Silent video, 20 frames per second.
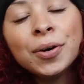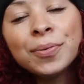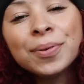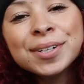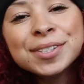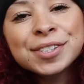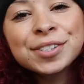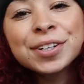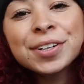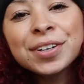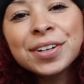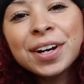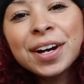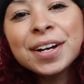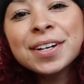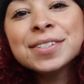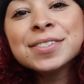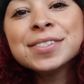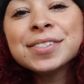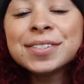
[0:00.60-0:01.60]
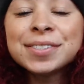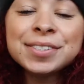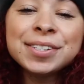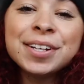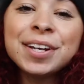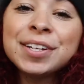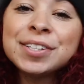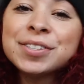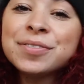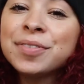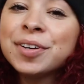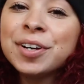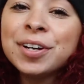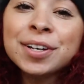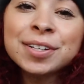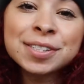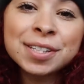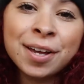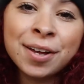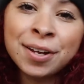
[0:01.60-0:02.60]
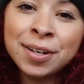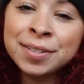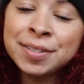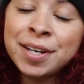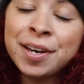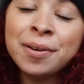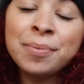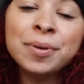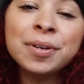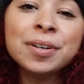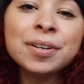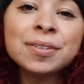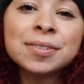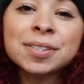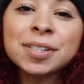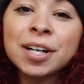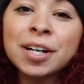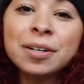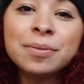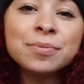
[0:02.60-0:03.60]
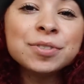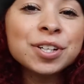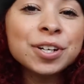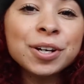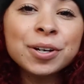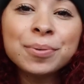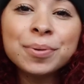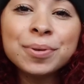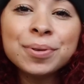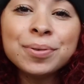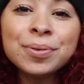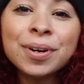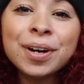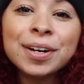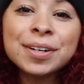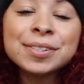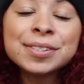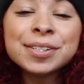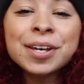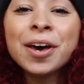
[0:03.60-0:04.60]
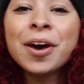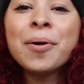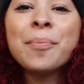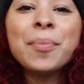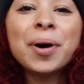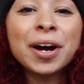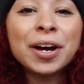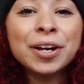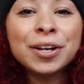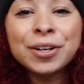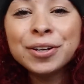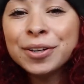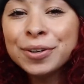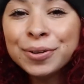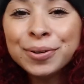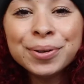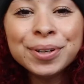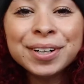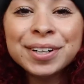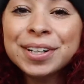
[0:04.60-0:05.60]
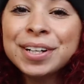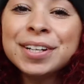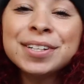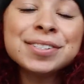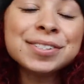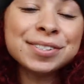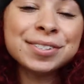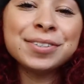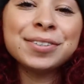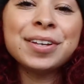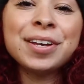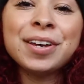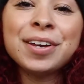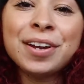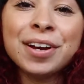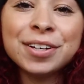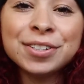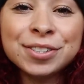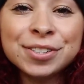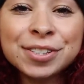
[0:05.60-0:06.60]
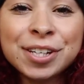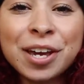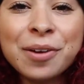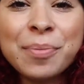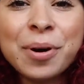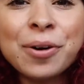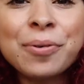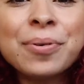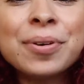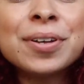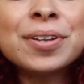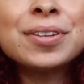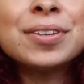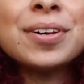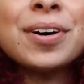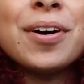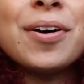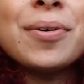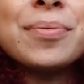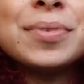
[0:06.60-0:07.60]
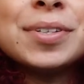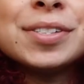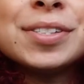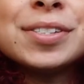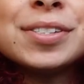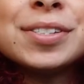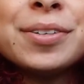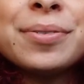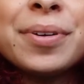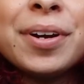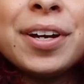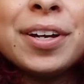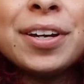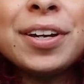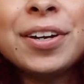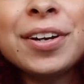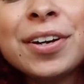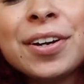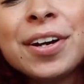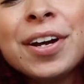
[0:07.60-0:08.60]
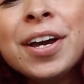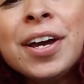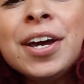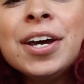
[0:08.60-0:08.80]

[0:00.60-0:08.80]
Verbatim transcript: What's good guys? Today's a very exciting day because I'm sharing with you guys my new hoodies that I just came out with. Um, this is it right here.